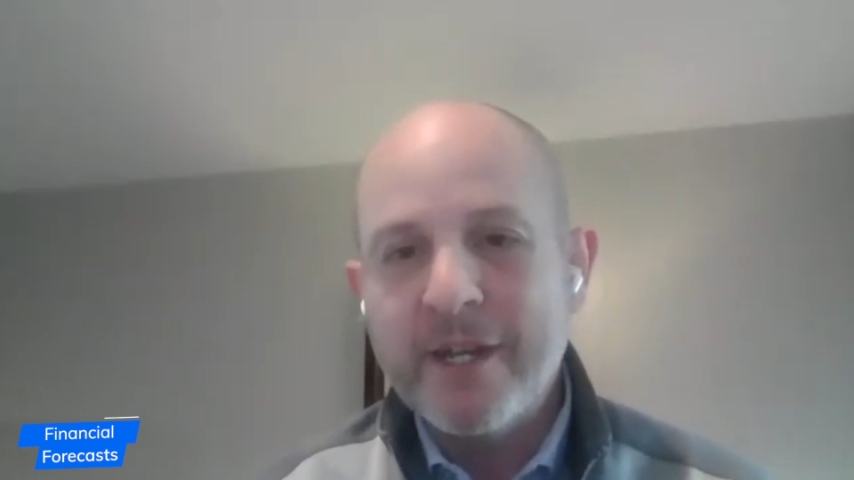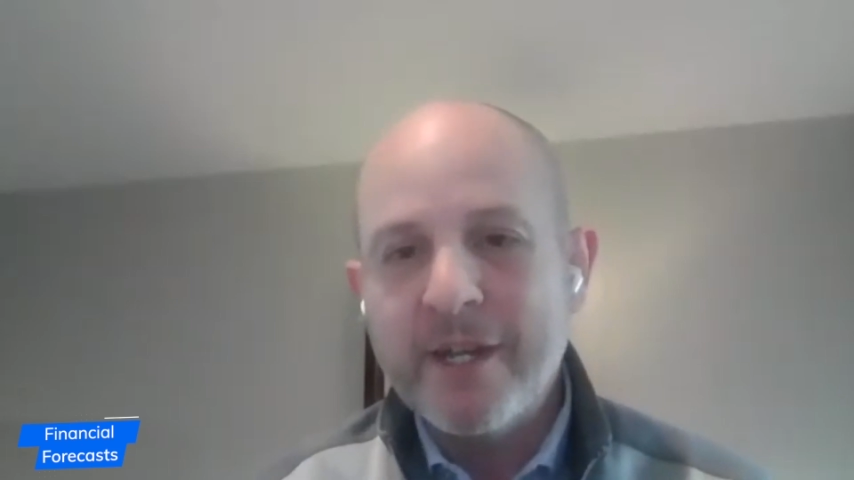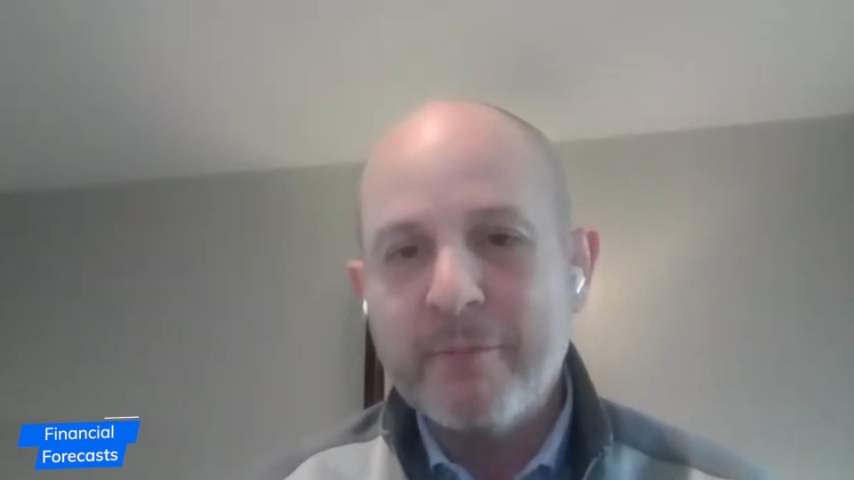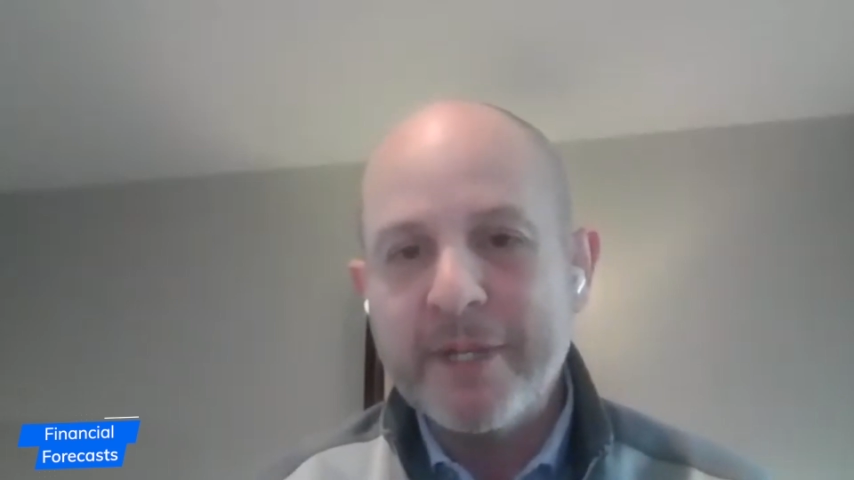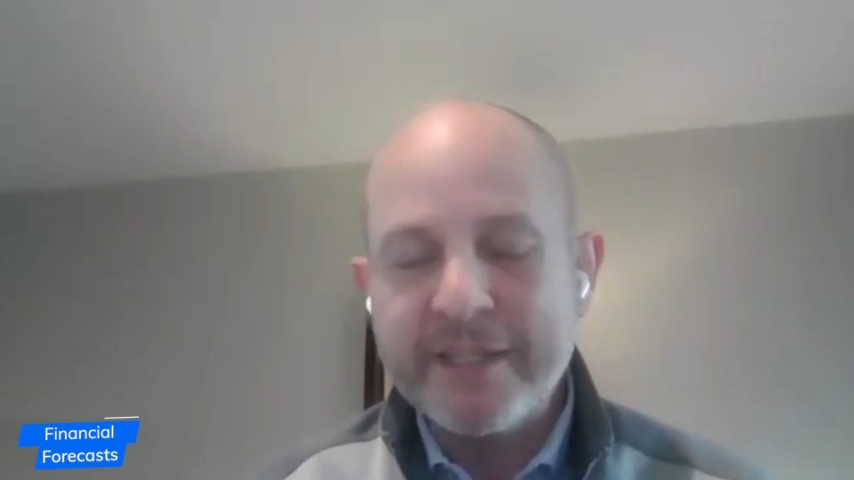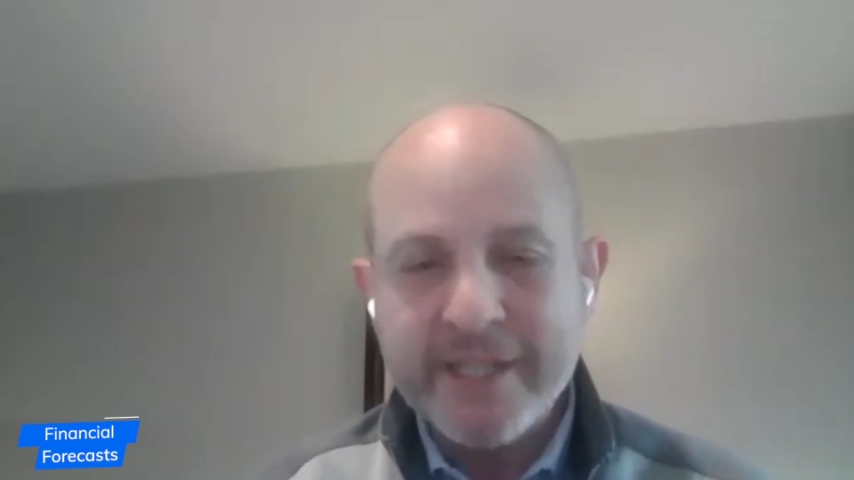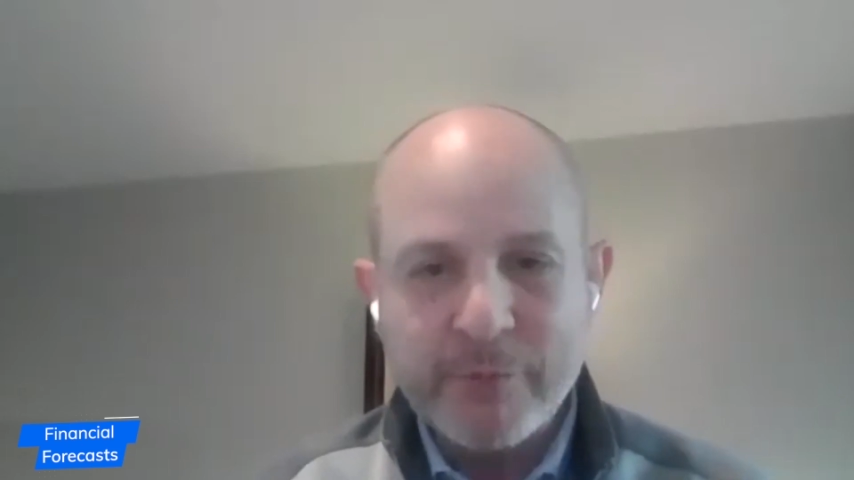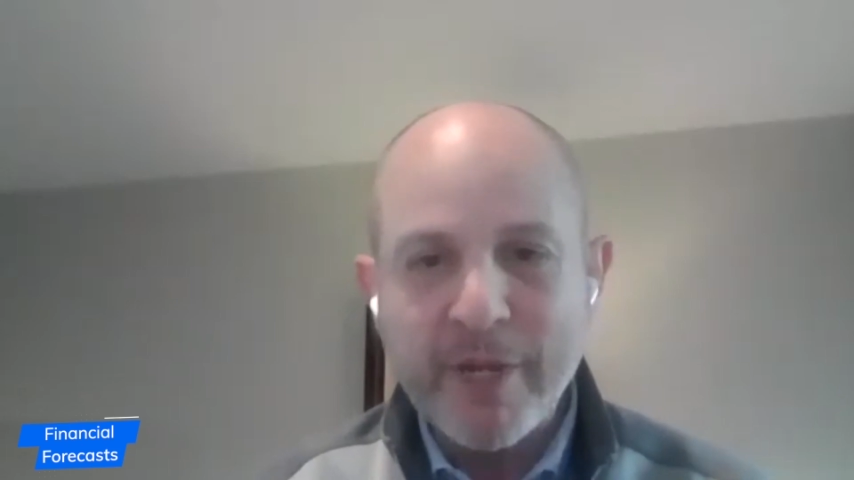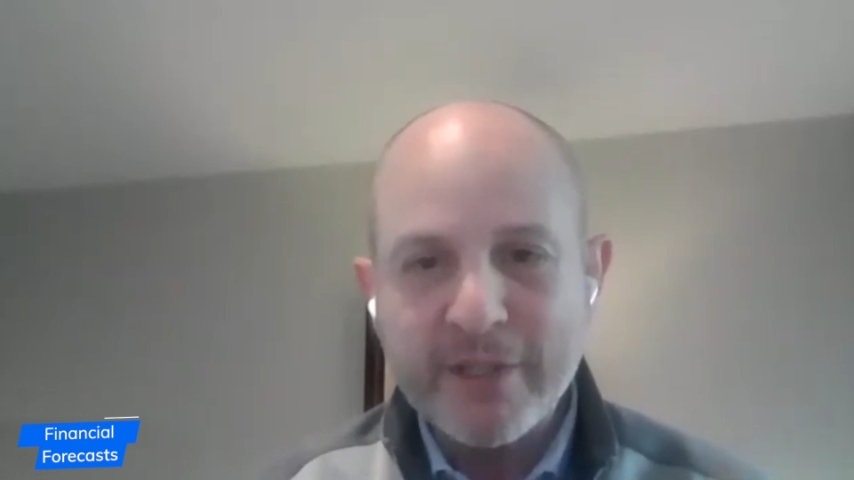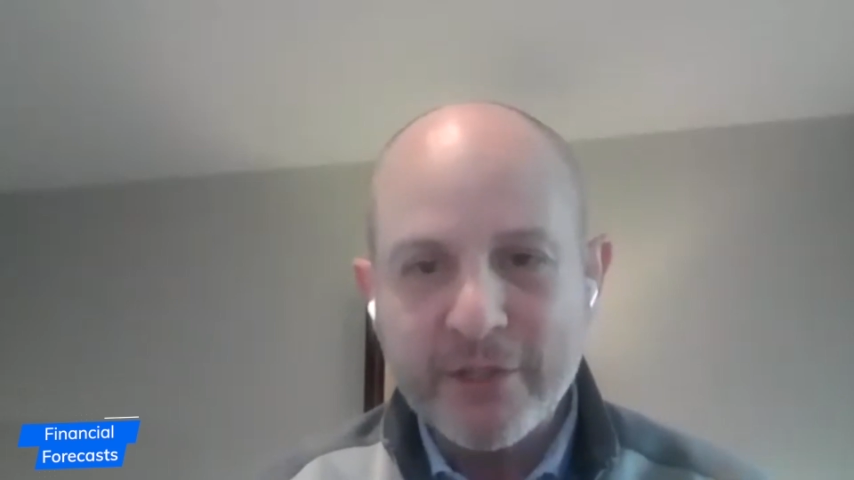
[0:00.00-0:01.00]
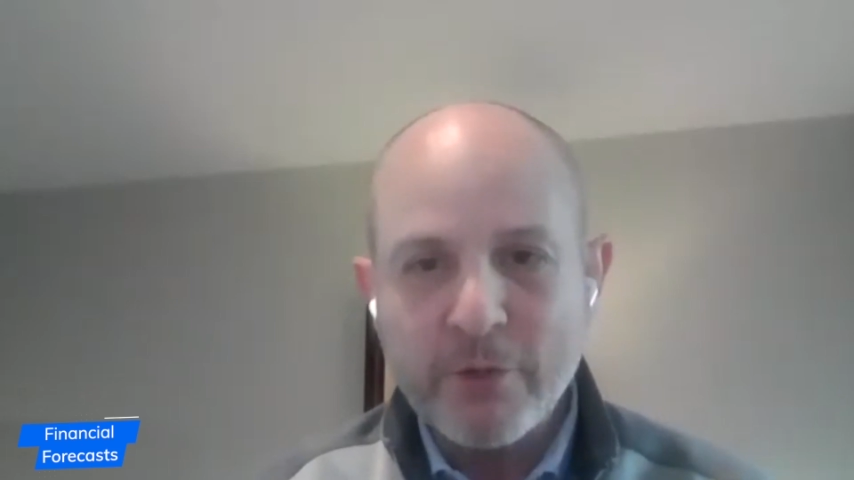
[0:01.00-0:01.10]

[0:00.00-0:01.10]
anticipate